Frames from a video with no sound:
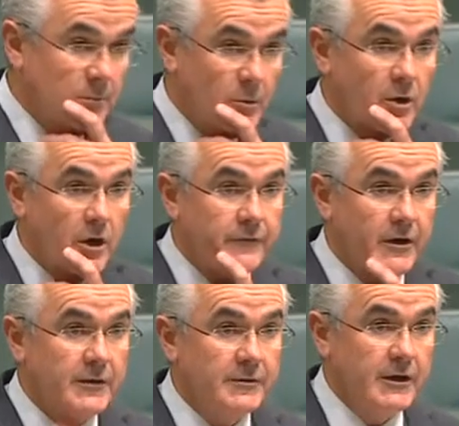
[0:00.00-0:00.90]

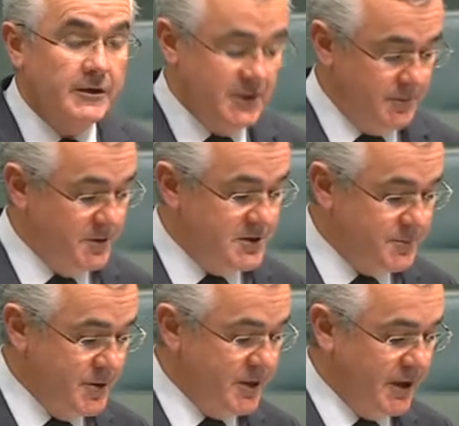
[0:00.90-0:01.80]
Moreover, Deputy
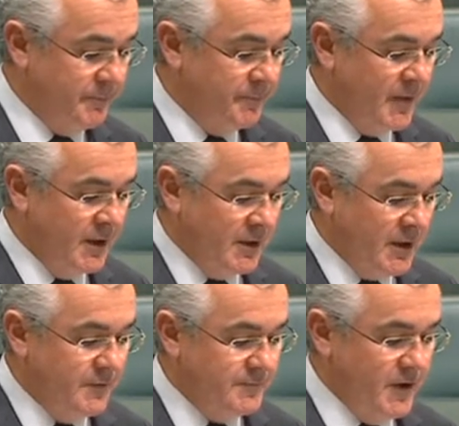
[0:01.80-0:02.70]
Speaker,
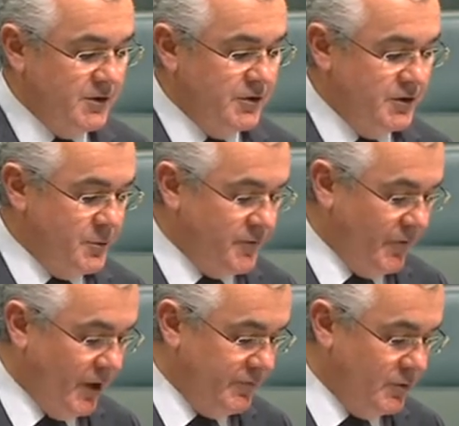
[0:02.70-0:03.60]
venues with
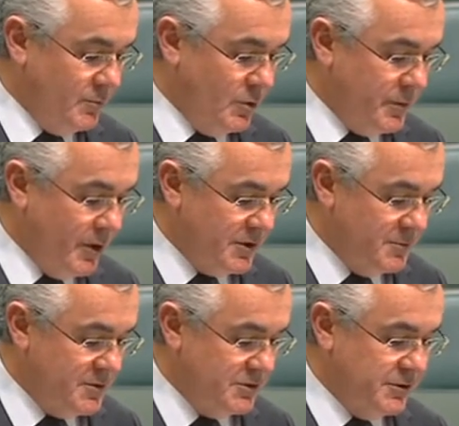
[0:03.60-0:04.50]
5 or more poker
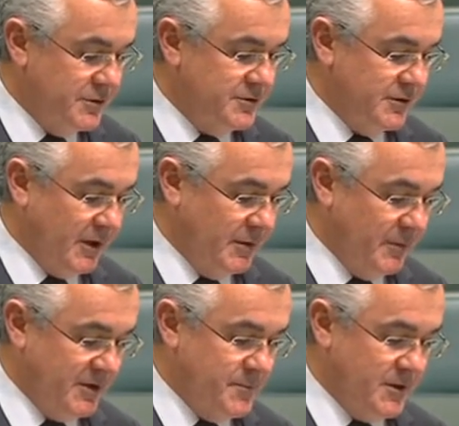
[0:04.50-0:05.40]
machines
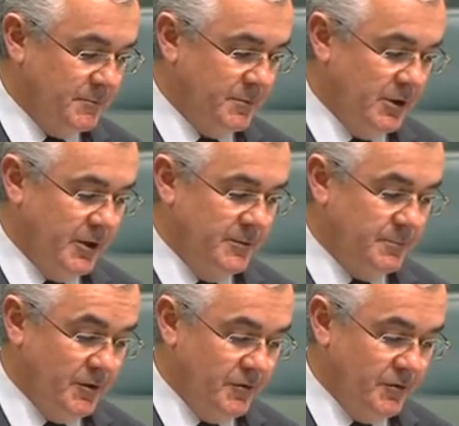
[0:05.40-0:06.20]
must be compliant by